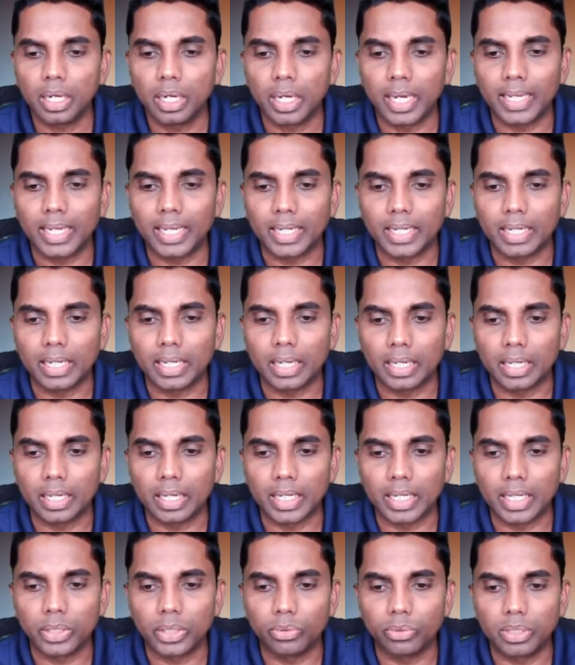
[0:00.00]
an
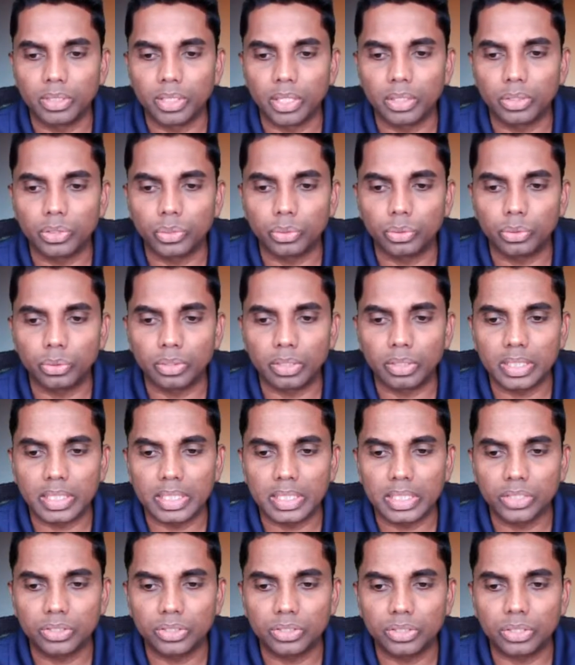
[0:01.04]
individual to
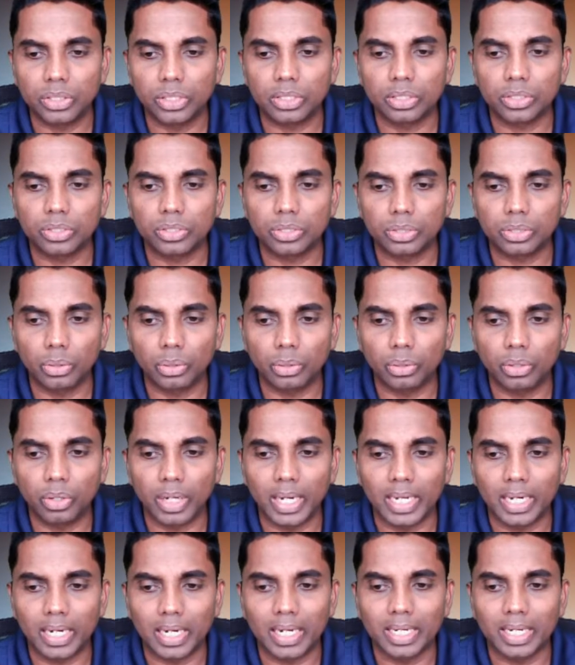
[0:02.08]
each show
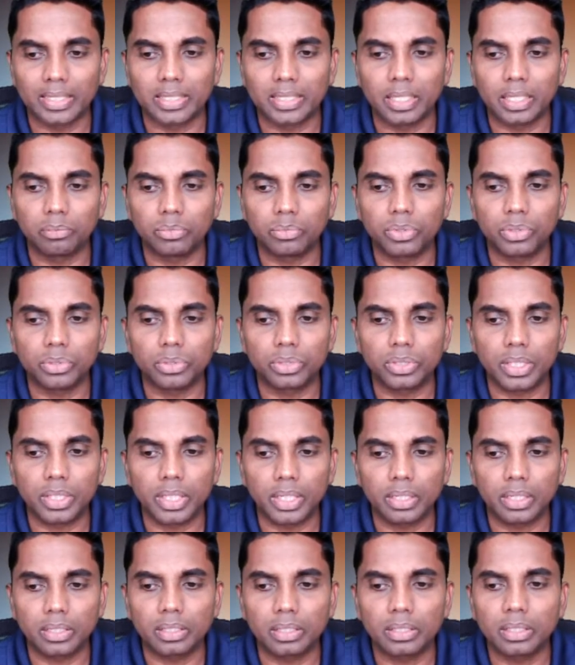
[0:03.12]
and let them to
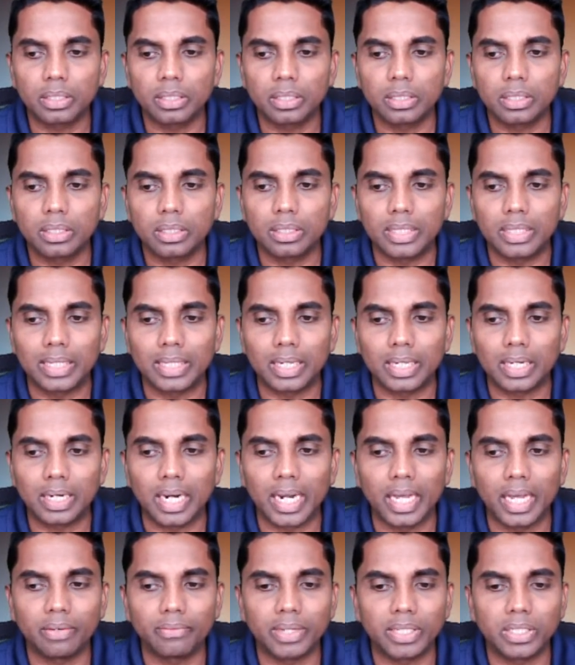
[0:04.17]
share their
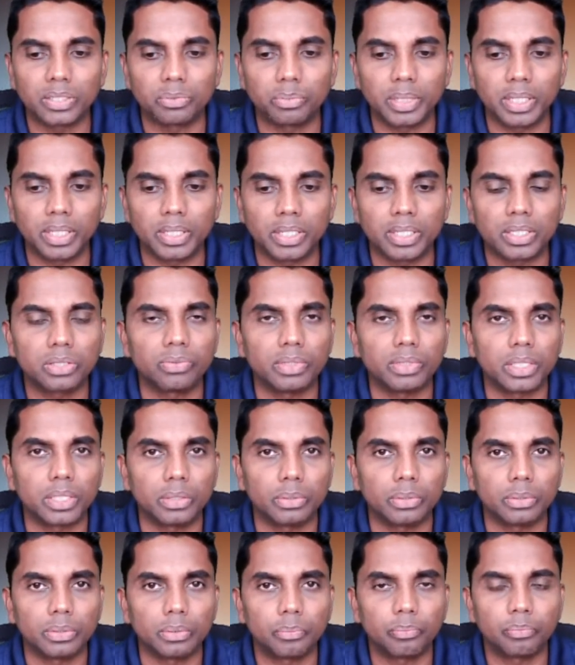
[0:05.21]
life experience with
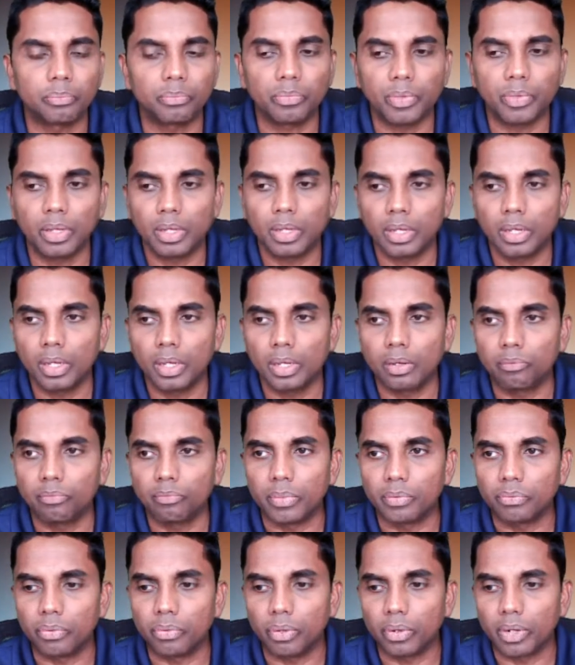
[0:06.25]
you.
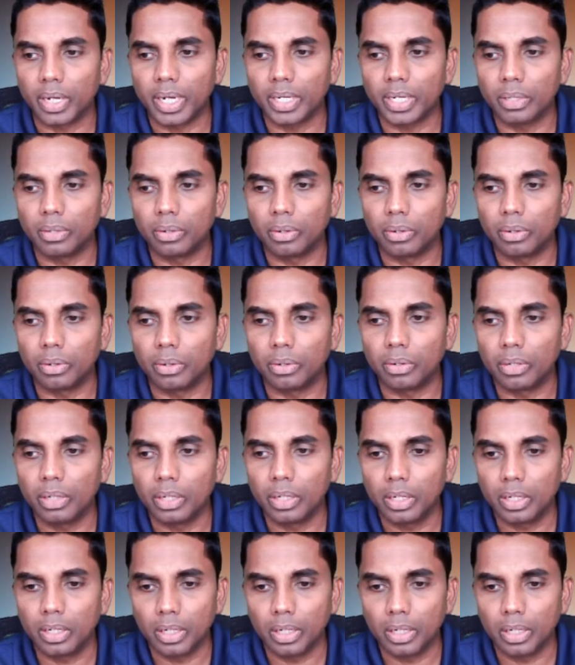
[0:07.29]
Before I go,